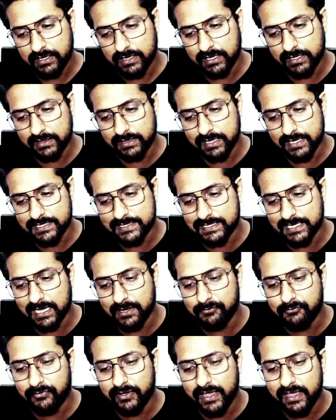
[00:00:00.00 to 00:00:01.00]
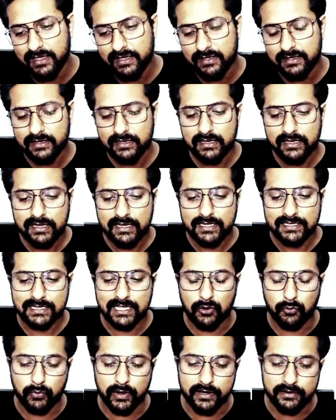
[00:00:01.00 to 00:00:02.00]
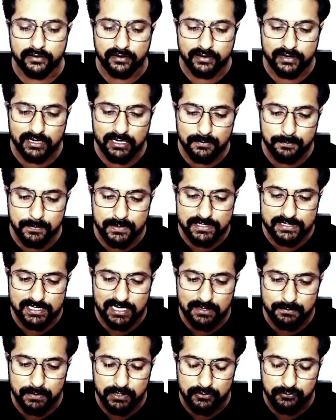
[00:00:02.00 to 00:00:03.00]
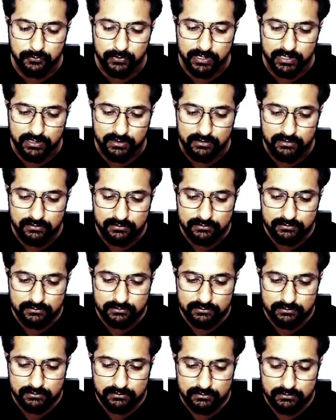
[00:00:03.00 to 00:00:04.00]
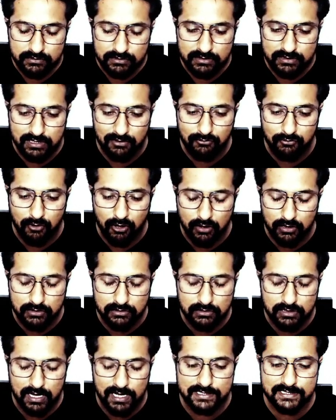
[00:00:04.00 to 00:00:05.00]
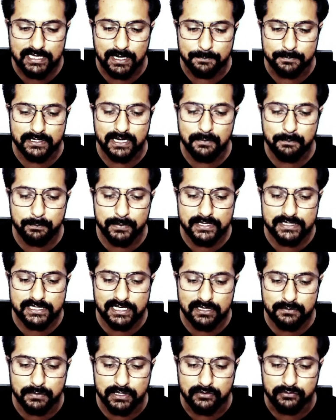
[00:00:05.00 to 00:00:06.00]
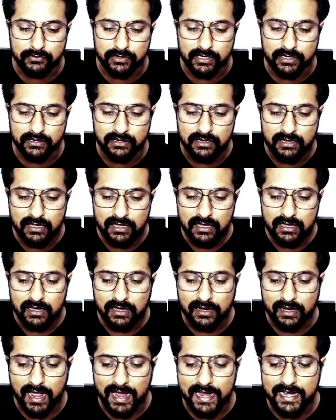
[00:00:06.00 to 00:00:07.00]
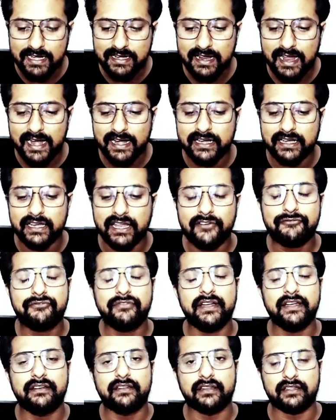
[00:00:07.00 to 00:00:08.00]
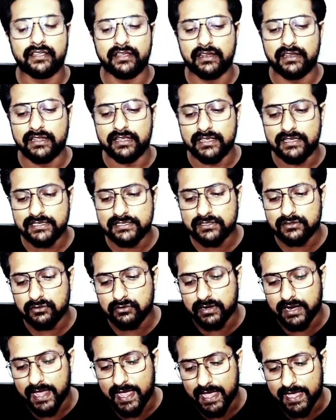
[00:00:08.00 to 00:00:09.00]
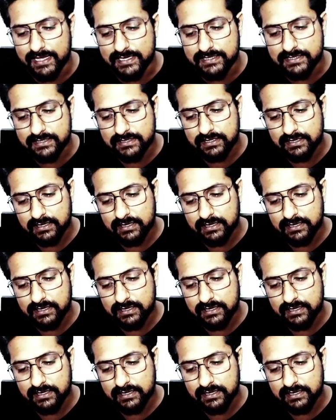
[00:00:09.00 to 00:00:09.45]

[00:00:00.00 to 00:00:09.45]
In the same way, the ventricle present between the septum present between right and left ventricle is known as